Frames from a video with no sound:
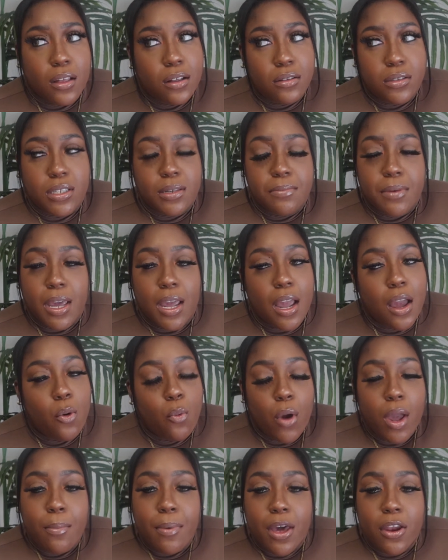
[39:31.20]
to me,
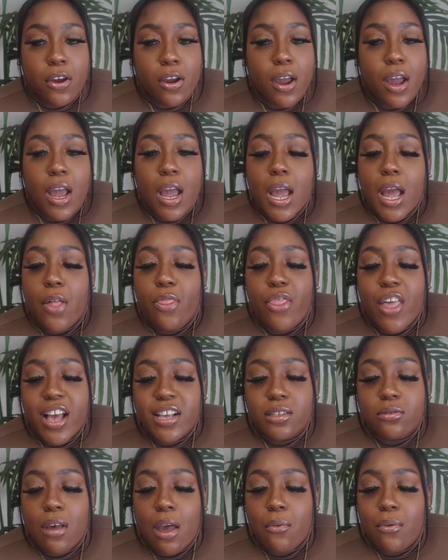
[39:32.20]
way better.
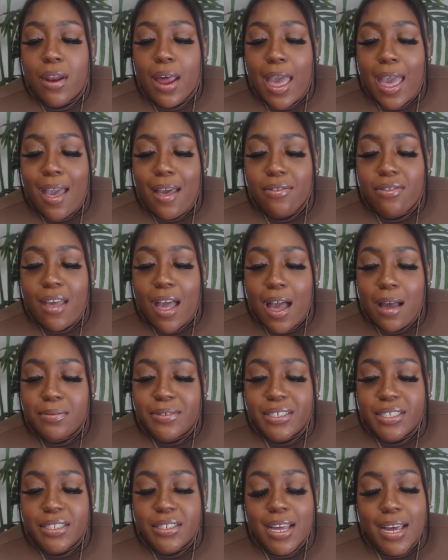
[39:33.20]
That's why when I had the
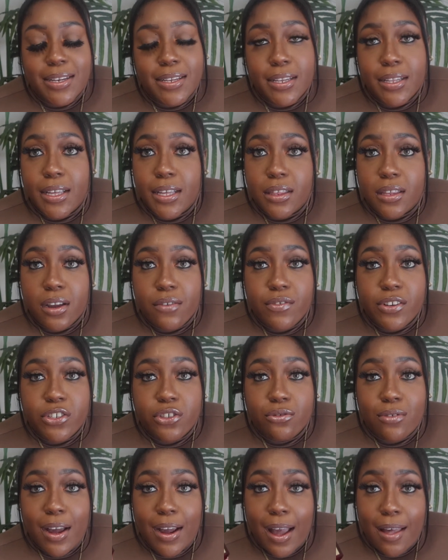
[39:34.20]
option, I didn't get the
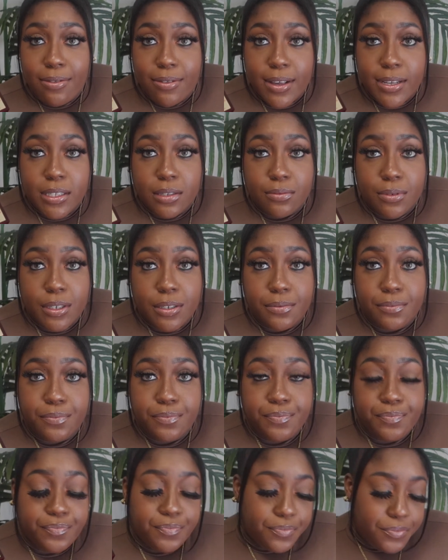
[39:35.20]
original, I got this one.
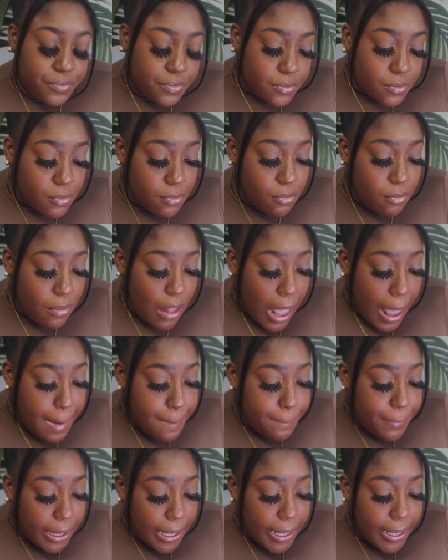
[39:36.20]

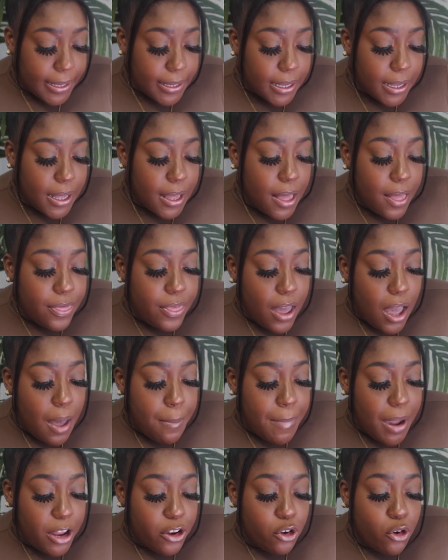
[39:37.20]
But the
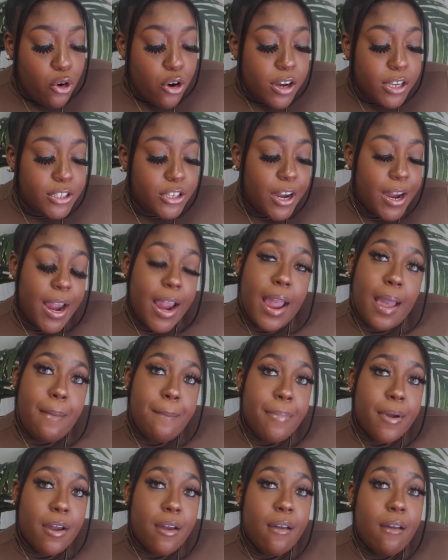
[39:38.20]
main accords are
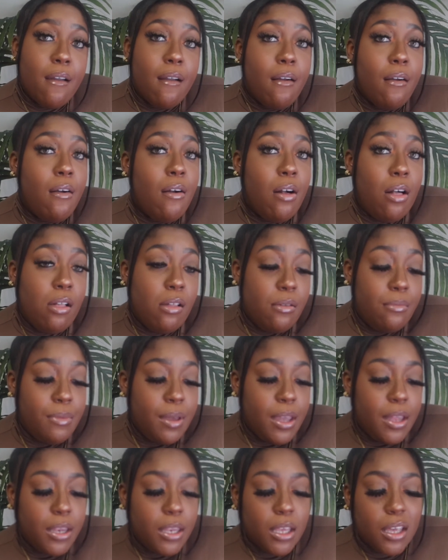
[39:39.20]
amber,
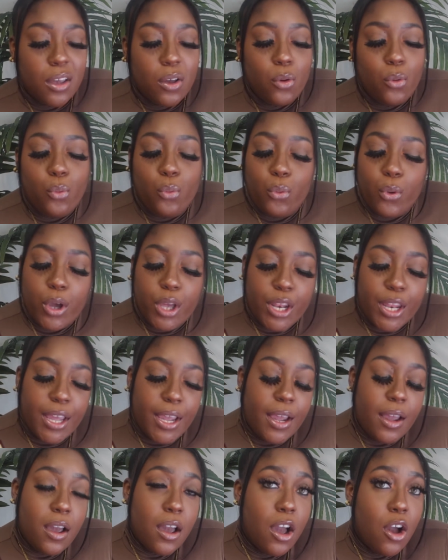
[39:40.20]
almond,
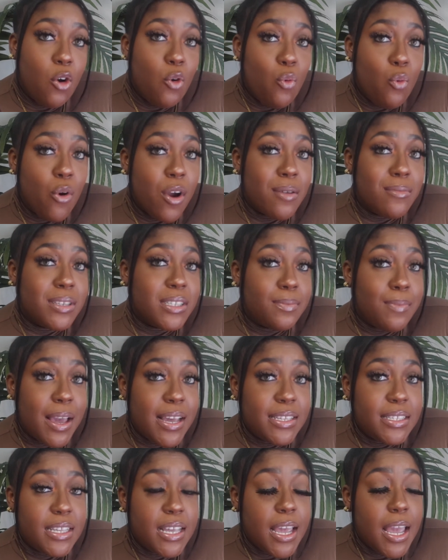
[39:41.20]
woody, warm
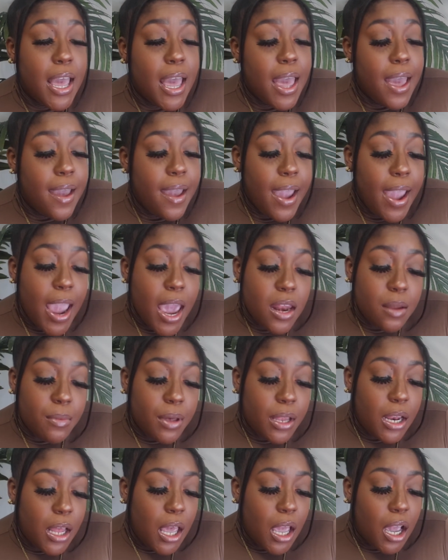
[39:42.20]
spicy,
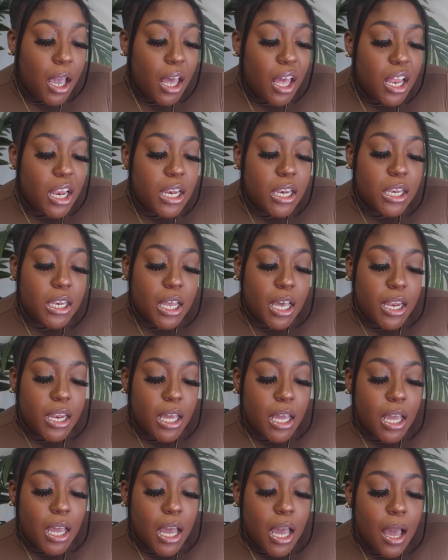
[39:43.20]
animalic,
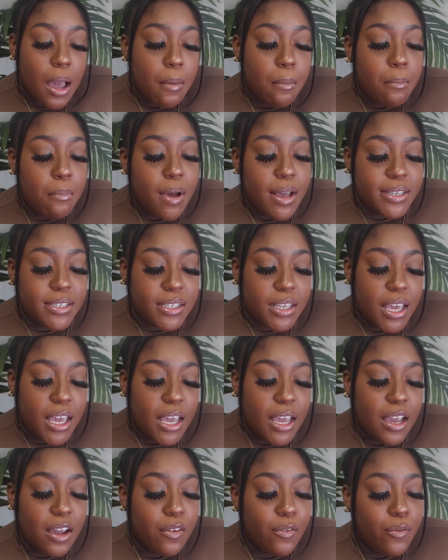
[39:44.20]
nutty,
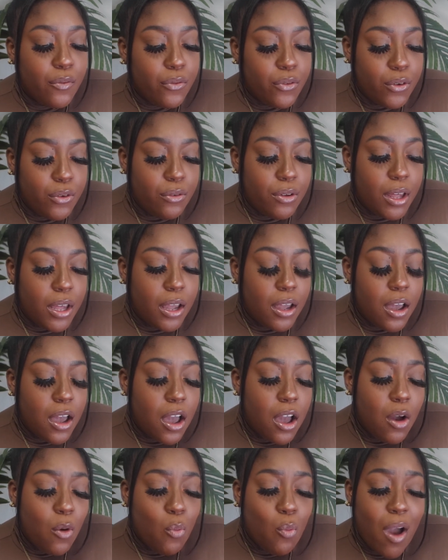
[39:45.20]
musky, fruity,
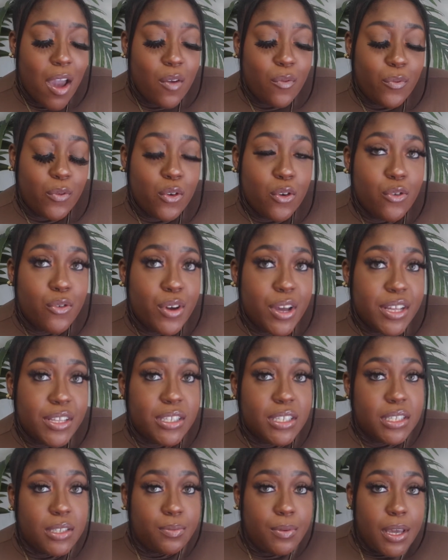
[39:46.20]
white floral, and
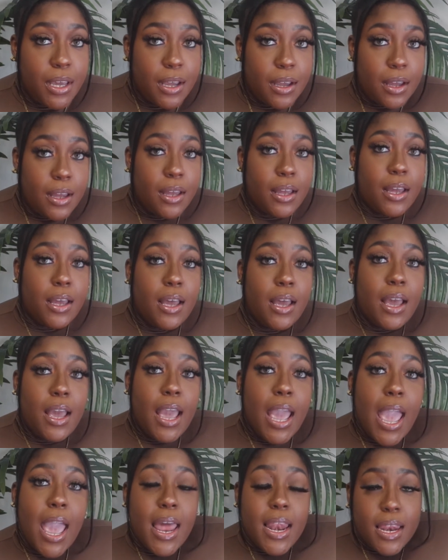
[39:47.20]
sweet.
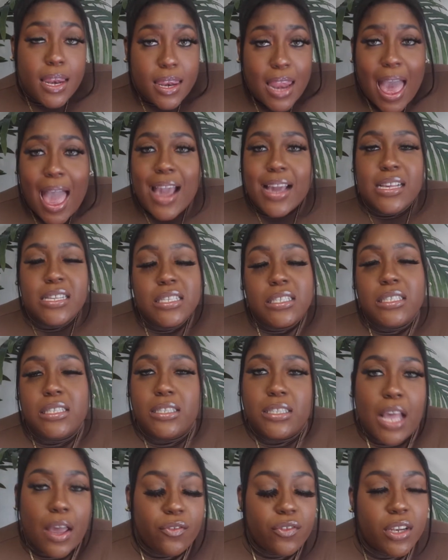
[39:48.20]
And I can
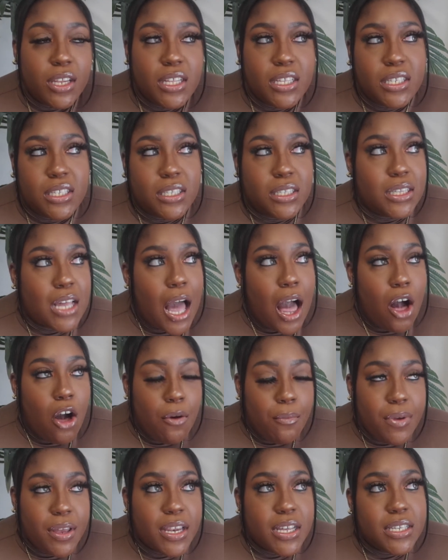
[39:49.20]
definitely, the
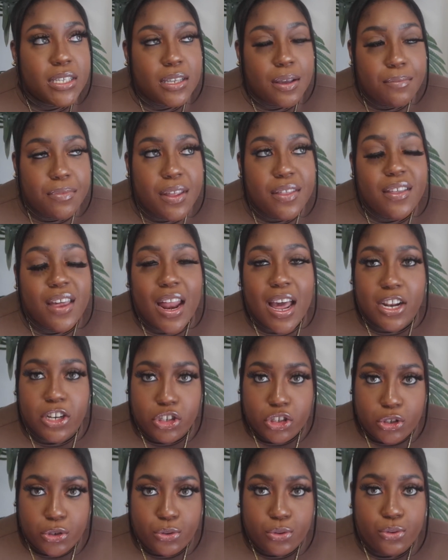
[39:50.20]
almond is something that I
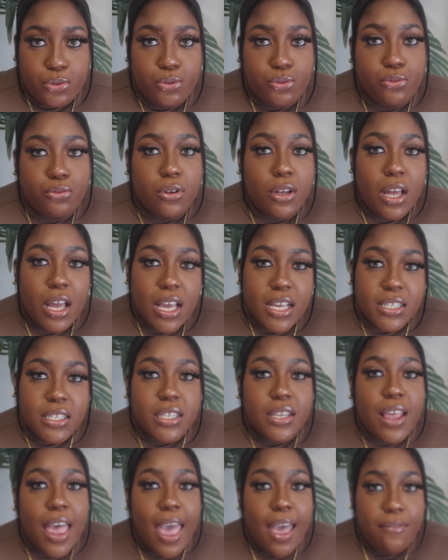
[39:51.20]
do, it's
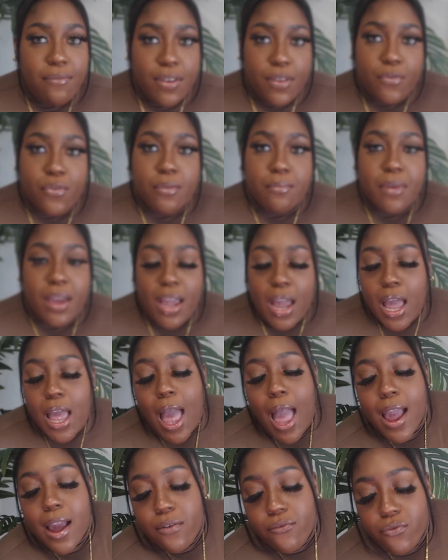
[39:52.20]
heavy for me.
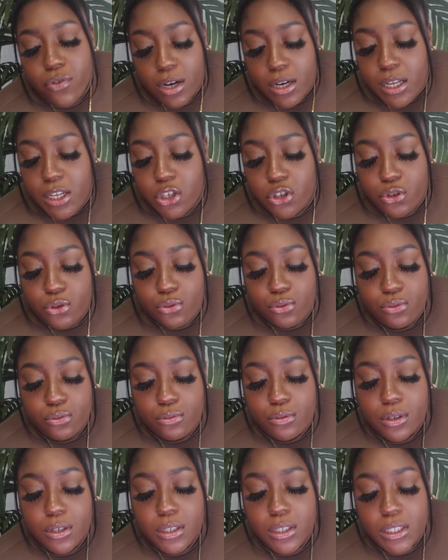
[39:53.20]
I really
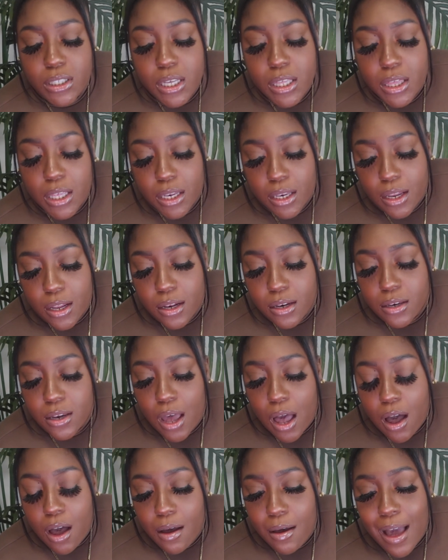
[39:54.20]
do see
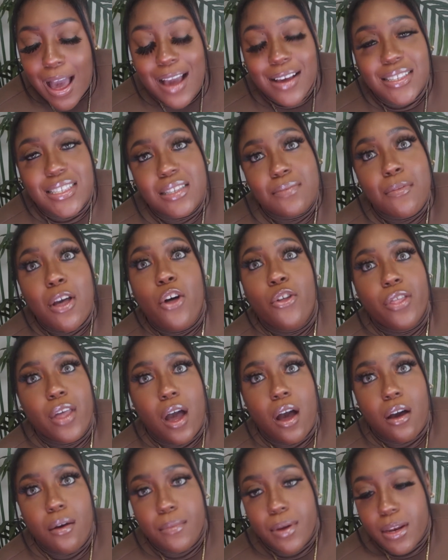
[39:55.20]
I smell the
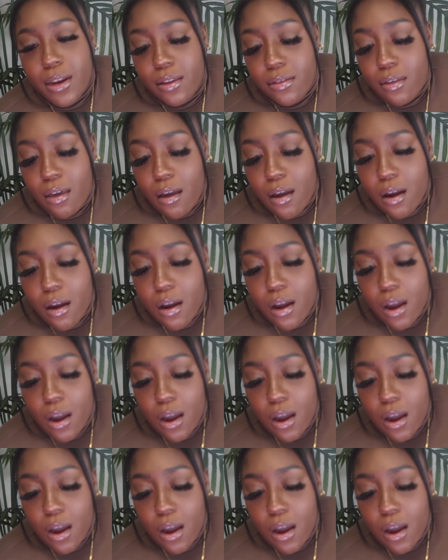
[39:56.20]
almond in there.